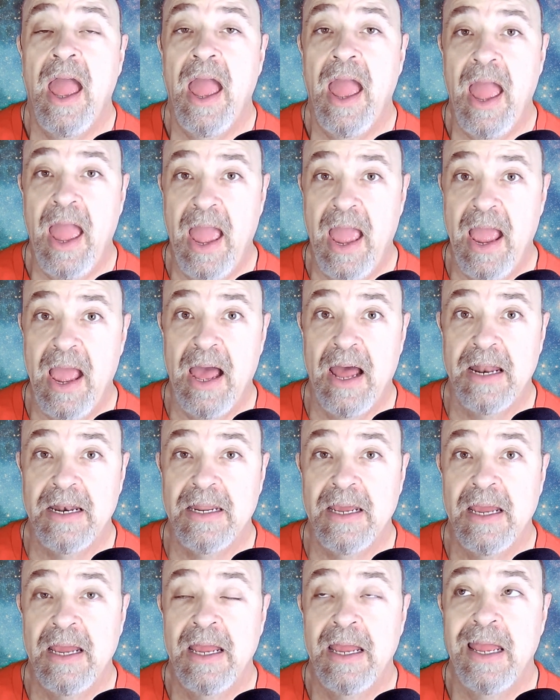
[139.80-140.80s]

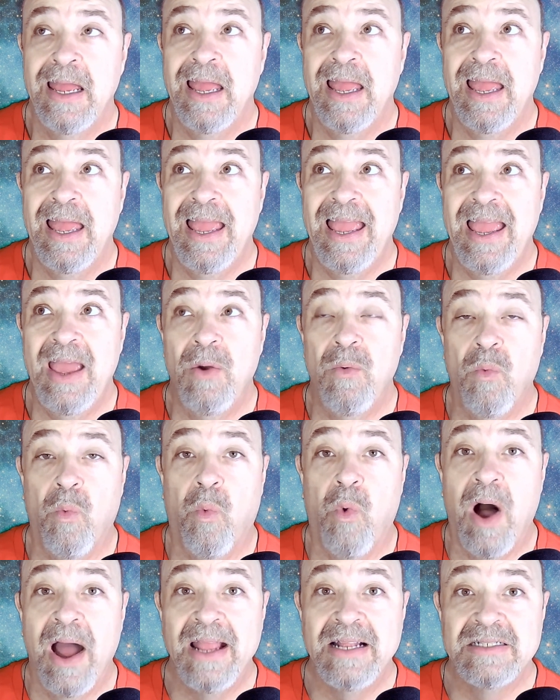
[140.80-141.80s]
and it
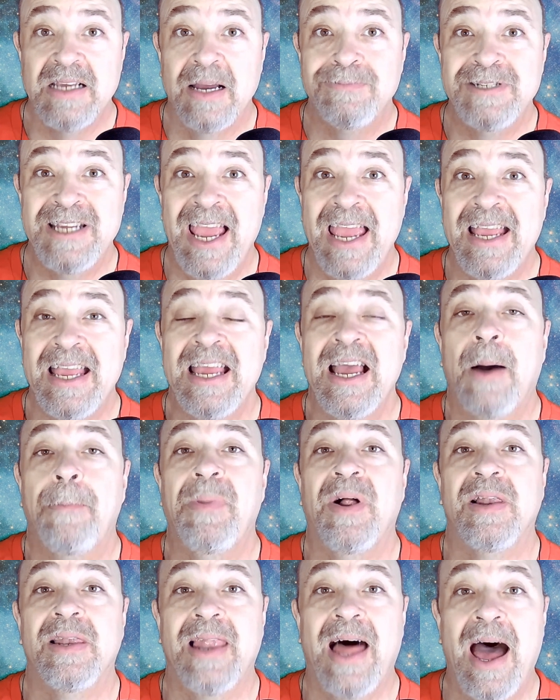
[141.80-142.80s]
winds up taking up a
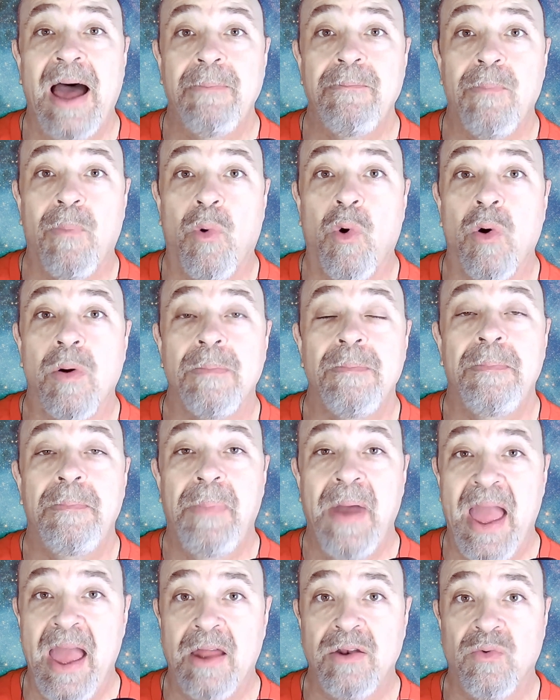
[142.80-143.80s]
lot more
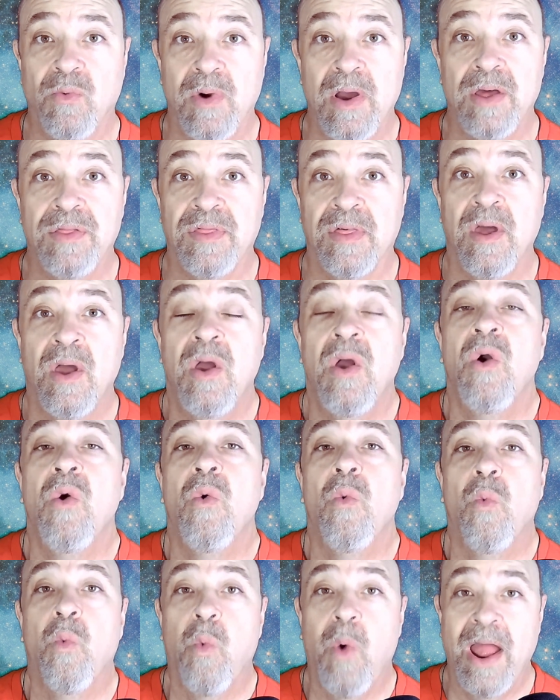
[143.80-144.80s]
bandwidth
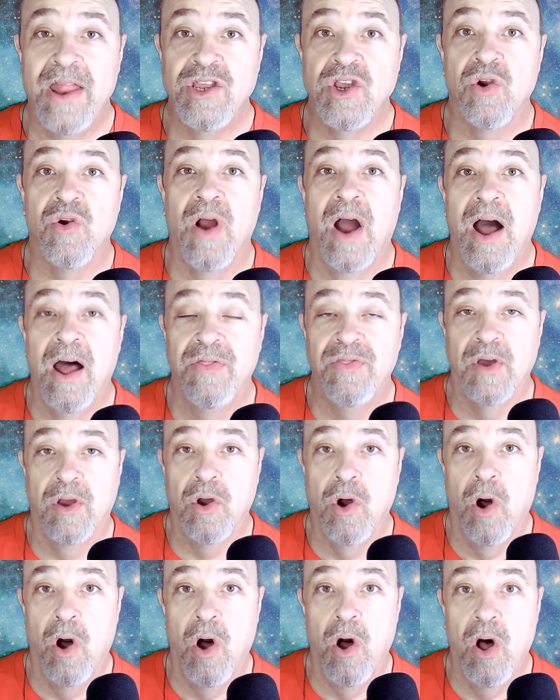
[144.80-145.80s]
when you're on the
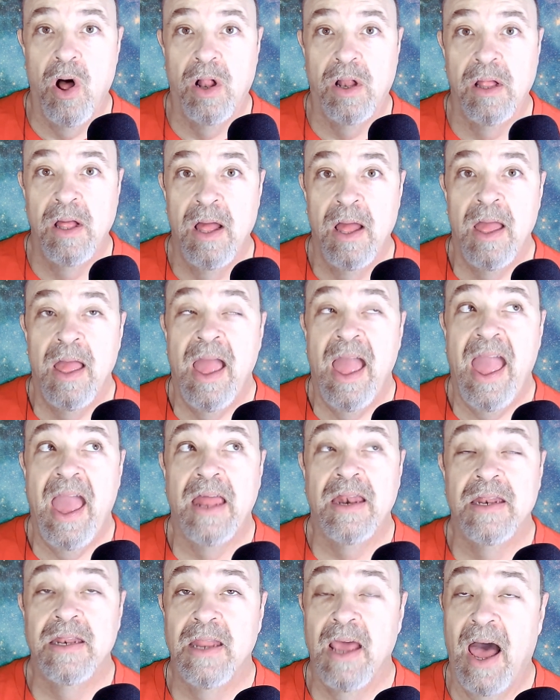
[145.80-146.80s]
call.
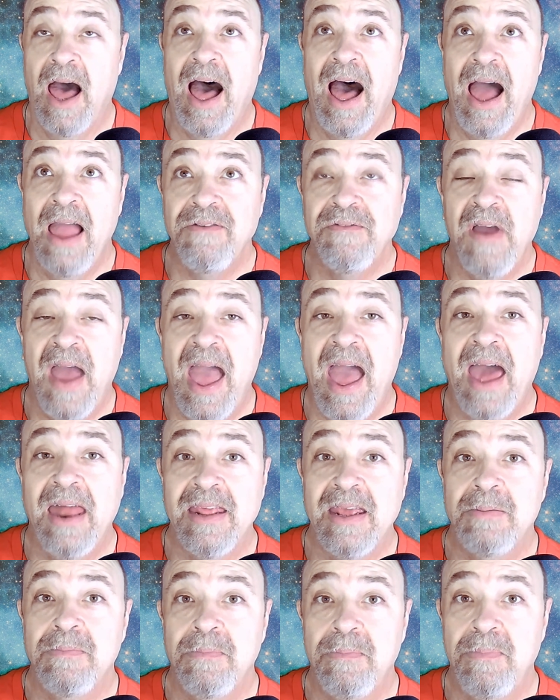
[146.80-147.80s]
And I've had
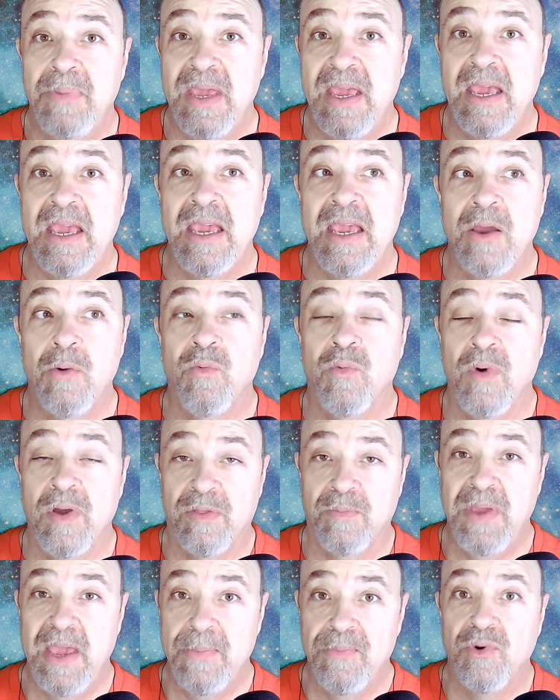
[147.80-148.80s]
it be with
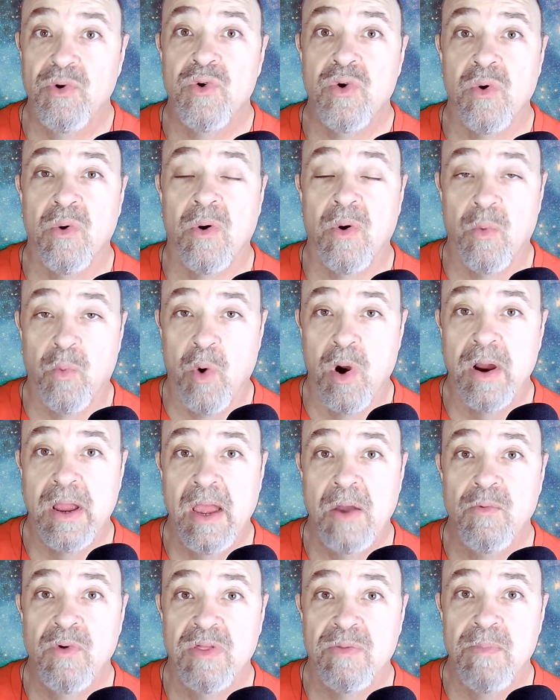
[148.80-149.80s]
people who are
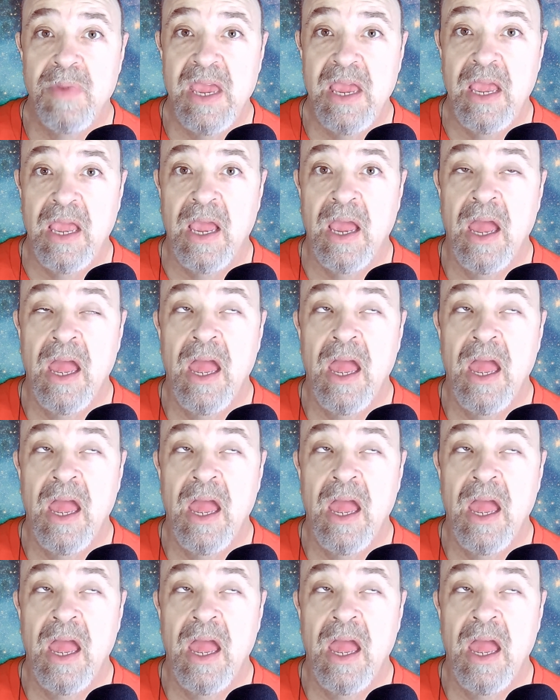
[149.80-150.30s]
working with me.